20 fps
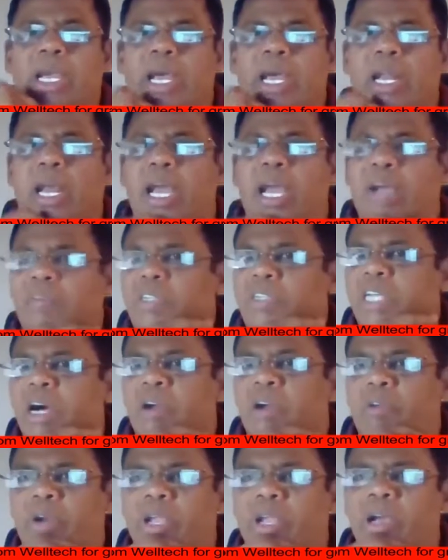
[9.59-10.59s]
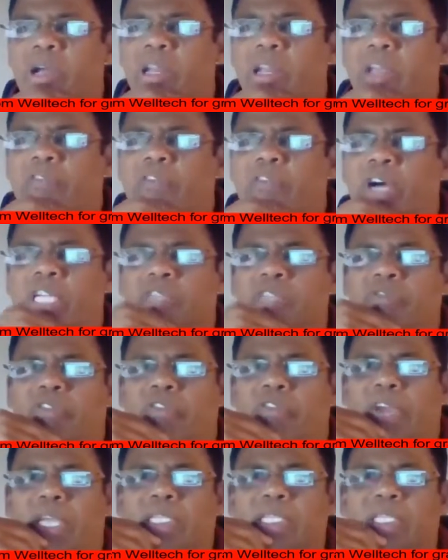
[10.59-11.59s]
and I have doubt regarding funds for
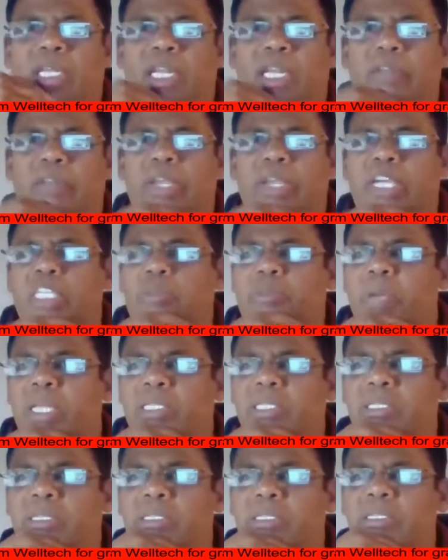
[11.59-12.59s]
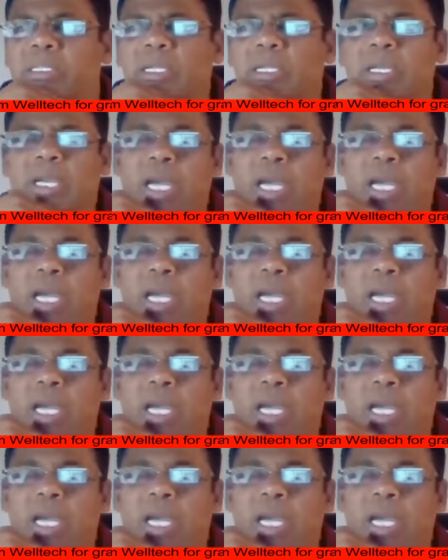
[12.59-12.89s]
fees and living expenses.